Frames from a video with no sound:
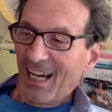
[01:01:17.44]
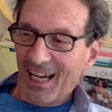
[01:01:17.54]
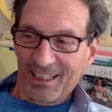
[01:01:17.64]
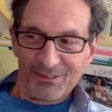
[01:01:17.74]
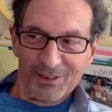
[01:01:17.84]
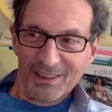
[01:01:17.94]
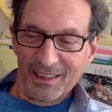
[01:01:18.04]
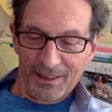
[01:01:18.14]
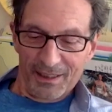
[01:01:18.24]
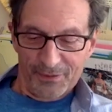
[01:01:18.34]
I
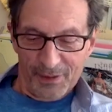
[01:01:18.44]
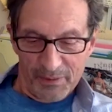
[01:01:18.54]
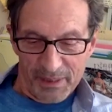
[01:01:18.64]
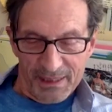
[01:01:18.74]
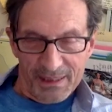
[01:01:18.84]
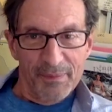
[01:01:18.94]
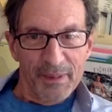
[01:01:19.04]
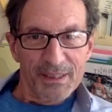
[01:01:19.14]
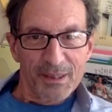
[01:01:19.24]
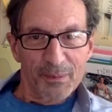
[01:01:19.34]
really look forward to
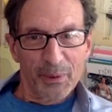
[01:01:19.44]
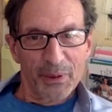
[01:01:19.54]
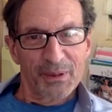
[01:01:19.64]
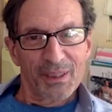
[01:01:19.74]
coming to Budapest.